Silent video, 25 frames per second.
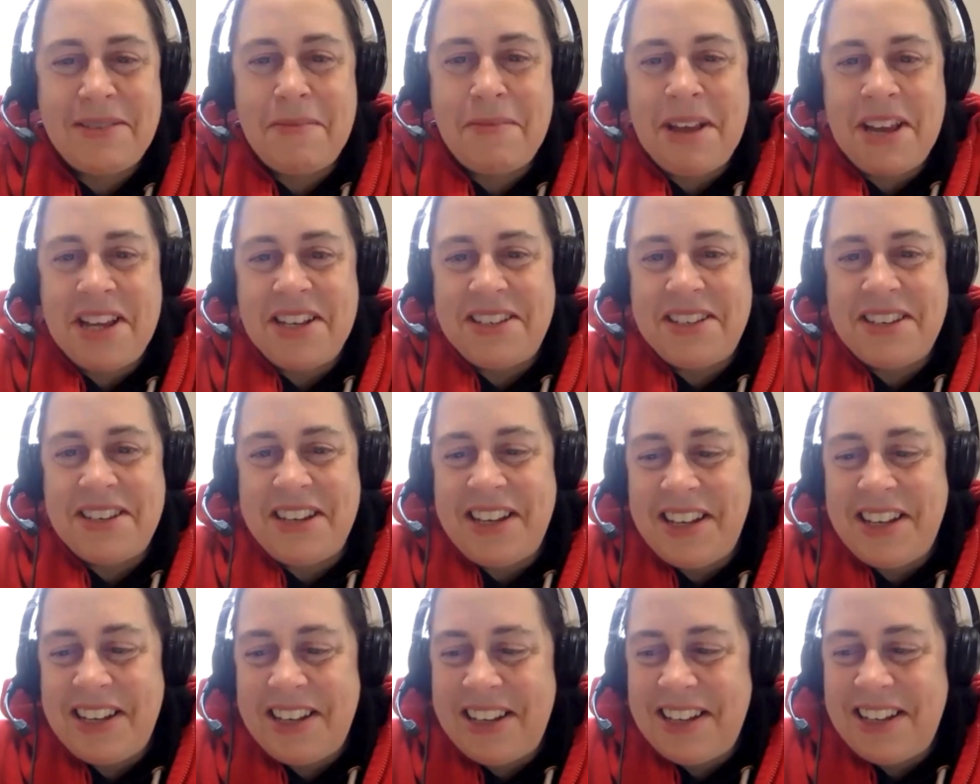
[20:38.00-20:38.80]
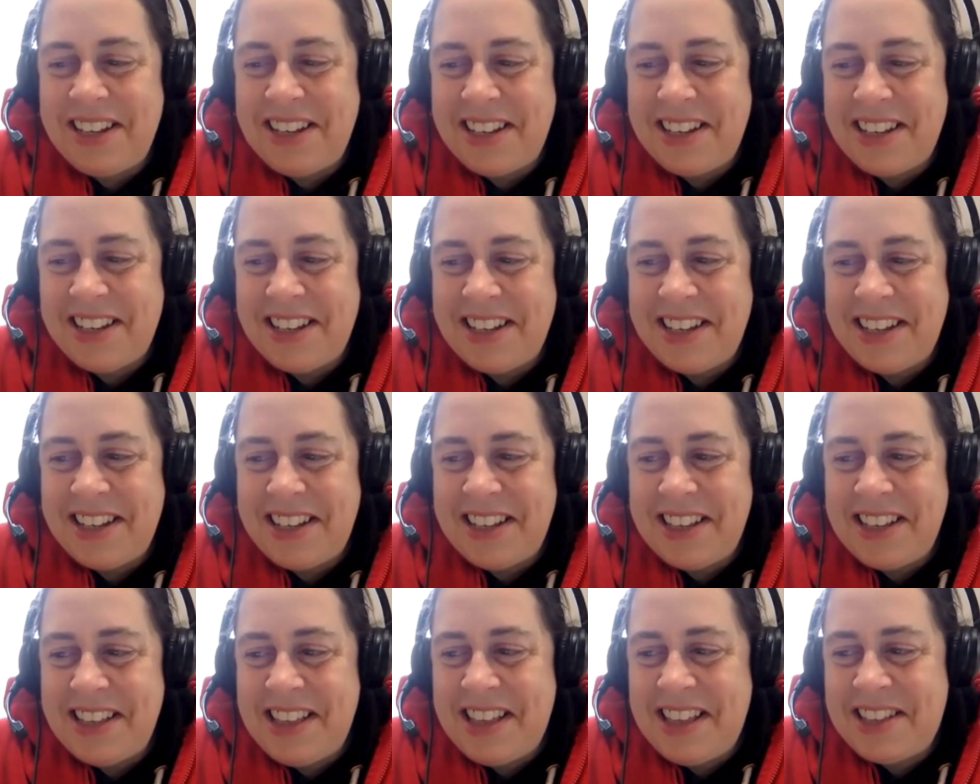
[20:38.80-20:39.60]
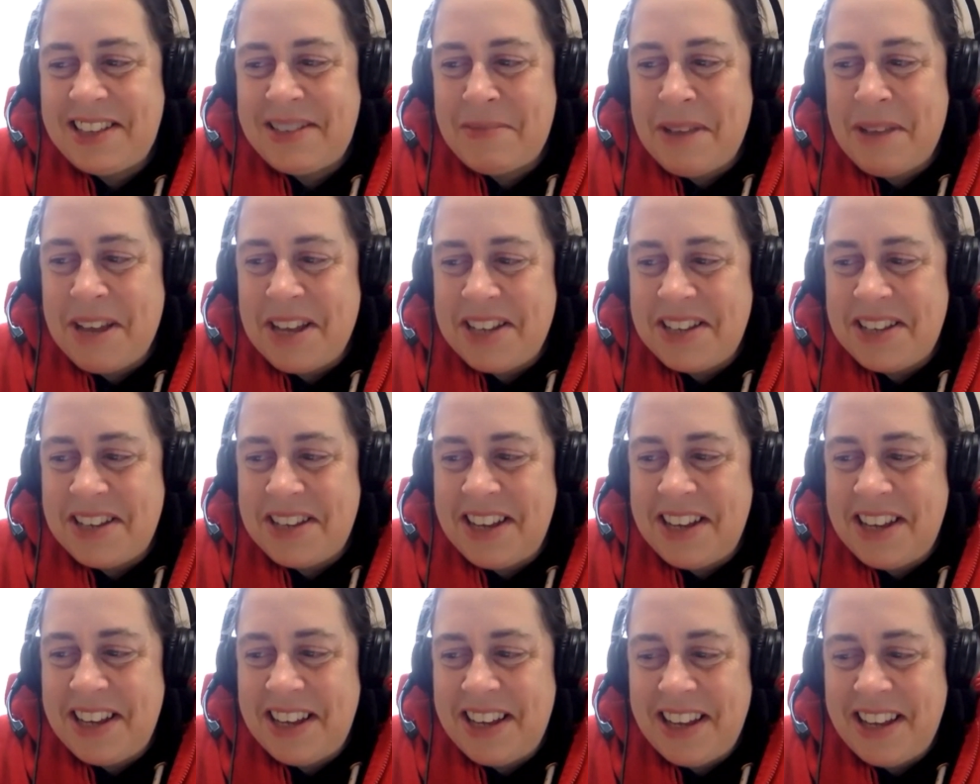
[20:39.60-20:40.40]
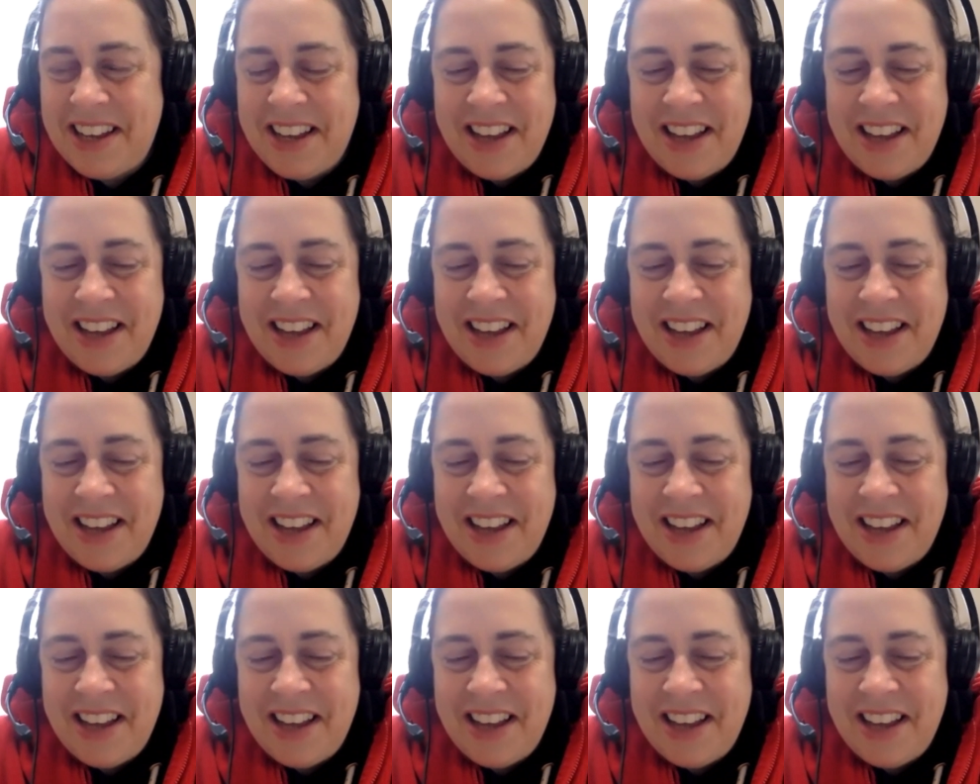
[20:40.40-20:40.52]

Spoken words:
amazing. That's amazing.